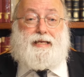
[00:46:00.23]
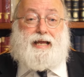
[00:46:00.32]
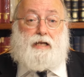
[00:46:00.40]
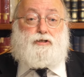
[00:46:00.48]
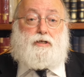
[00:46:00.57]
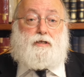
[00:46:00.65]
the
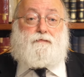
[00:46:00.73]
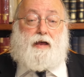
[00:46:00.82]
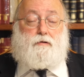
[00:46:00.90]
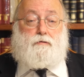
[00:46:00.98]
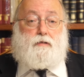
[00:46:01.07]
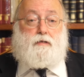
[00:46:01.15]
conscious
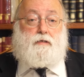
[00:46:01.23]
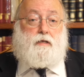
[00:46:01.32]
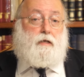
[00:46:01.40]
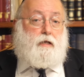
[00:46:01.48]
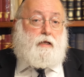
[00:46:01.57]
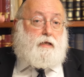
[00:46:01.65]
faculties.
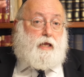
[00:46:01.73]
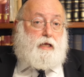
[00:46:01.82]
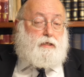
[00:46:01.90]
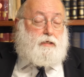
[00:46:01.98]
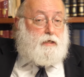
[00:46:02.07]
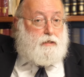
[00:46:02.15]

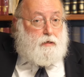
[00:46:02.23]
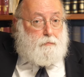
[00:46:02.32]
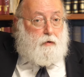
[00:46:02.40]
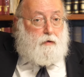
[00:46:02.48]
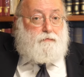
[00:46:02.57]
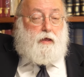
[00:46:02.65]
Keser is
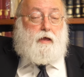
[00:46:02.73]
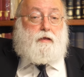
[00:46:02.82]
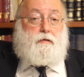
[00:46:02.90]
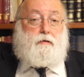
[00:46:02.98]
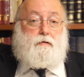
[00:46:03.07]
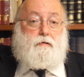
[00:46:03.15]
above the
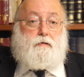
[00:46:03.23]
head.